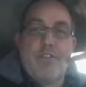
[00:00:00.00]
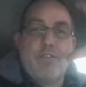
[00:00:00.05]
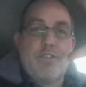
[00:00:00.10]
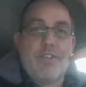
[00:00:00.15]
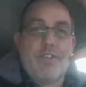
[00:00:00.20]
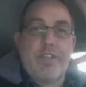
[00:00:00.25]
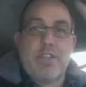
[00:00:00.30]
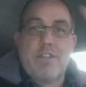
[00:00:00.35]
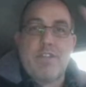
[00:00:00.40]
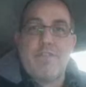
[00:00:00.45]

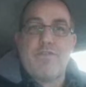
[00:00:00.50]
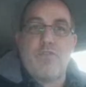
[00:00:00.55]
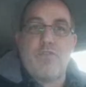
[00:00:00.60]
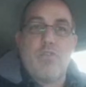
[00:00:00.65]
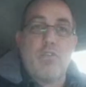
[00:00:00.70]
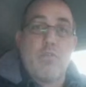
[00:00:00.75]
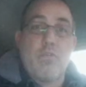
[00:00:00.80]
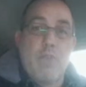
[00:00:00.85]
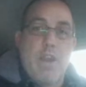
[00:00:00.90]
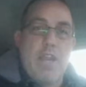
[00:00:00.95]
64,
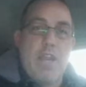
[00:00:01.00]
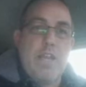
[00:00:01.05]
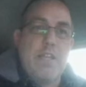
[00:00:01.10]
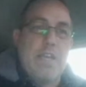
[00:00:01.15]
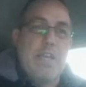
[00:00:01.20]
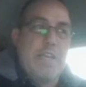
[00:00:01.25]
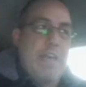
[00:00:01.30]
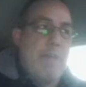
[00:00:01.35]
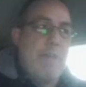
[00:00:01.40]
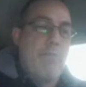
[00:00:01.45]
right? Like
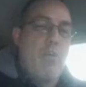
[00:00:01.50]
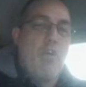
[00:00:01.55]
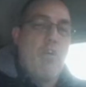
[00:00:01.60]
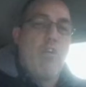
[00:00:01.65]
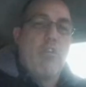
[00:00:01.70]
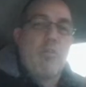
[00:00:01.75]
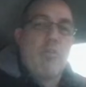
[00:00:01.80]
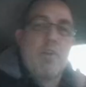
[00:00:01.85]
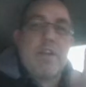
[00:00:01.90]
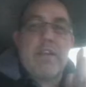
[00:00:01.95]
I'm
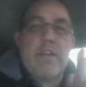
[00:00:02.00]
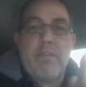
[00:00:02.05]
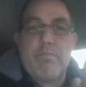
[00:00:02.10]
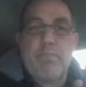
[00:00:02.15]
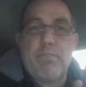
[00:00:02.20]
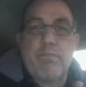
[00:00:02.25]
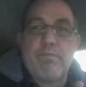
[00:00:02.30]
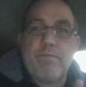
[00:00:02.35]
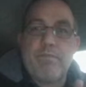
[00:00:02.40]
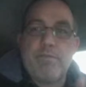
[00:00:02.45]
already
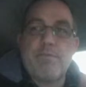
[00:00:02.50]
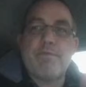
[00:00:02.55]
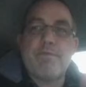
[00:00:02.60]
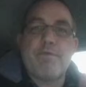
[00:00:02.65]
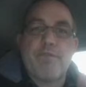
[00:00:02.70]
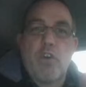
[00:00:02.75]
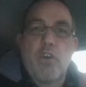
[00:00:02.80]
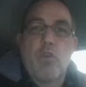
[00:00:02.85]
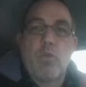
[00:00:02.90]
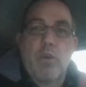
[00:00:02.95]

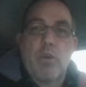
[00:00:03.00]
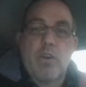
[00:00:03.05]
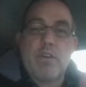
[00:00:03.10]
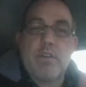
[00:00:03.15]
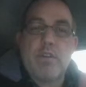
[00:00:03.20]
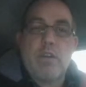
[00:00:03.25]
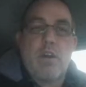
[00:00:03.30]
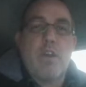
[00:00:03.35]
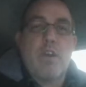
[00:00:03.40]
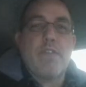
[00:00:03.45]
forward
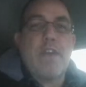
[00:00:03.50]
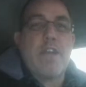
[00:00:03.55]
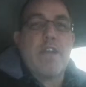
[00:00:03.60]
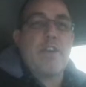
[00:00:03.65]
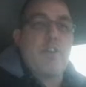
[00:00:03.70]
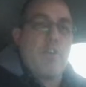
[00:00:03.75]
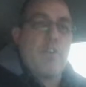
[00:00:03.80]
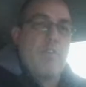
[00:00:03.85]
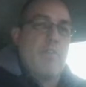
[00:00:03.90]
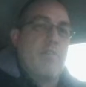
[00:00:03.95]
on that
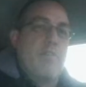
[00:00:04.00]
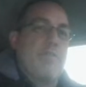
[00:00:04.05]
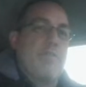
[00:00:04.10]
curve.